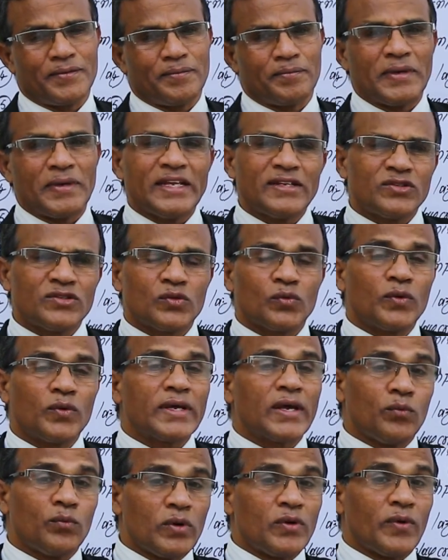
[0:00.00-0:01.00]
Means,
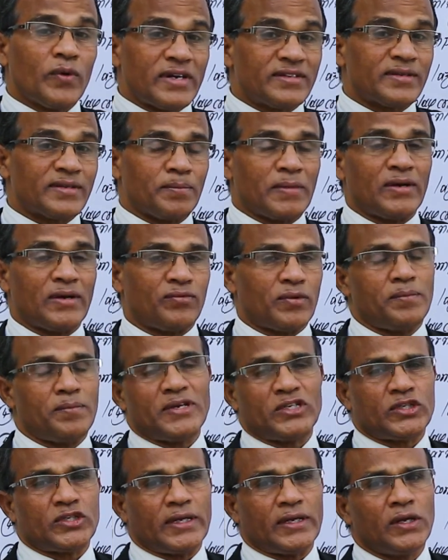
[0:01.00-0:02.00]
okay, we want some
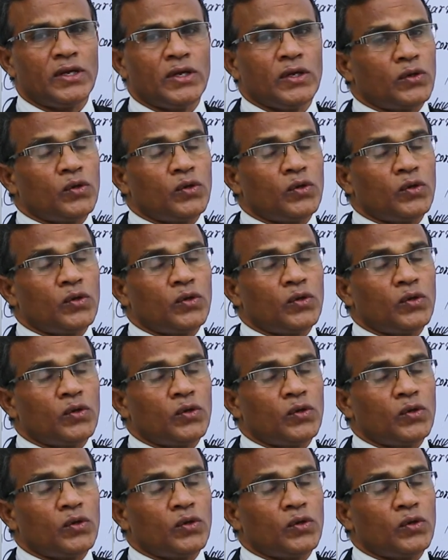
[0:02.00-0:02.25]
information.